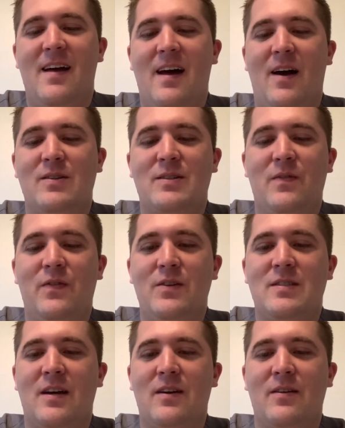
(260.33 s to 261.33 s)
I was
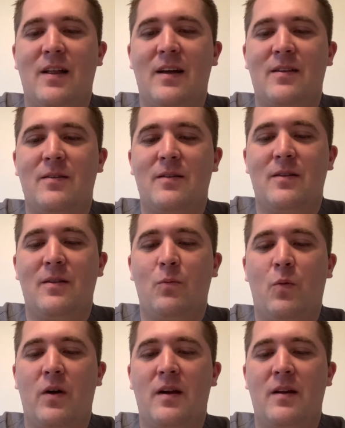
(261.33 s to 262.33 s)
confused how you're like
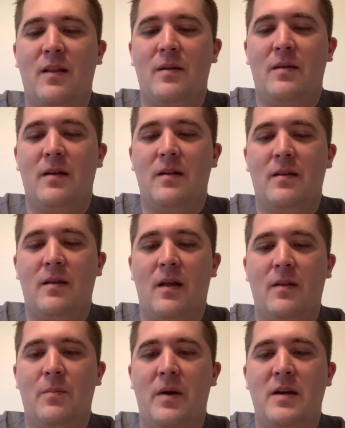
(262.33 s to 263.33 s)
working on
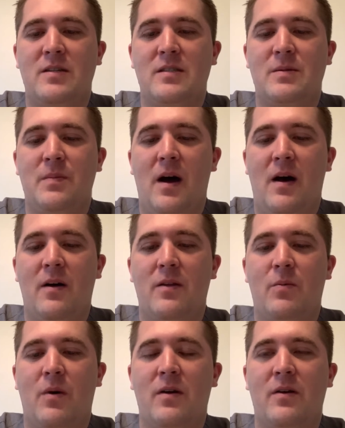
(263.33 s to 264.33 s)
the patient's mouth
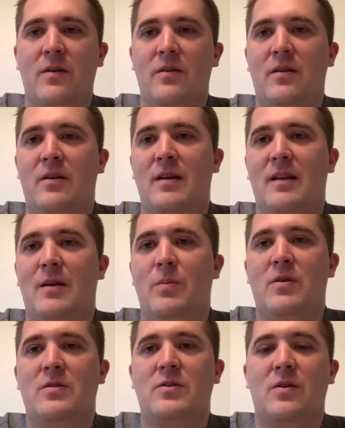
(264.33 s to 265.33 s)
while you're looking at the
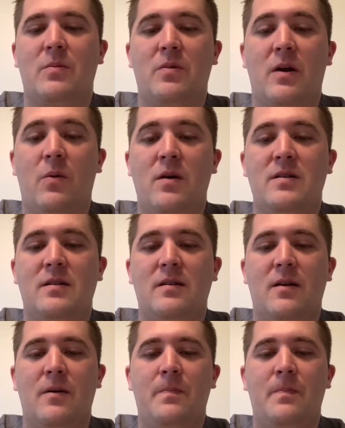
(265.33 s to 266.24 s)
computer screen, but I wasn't.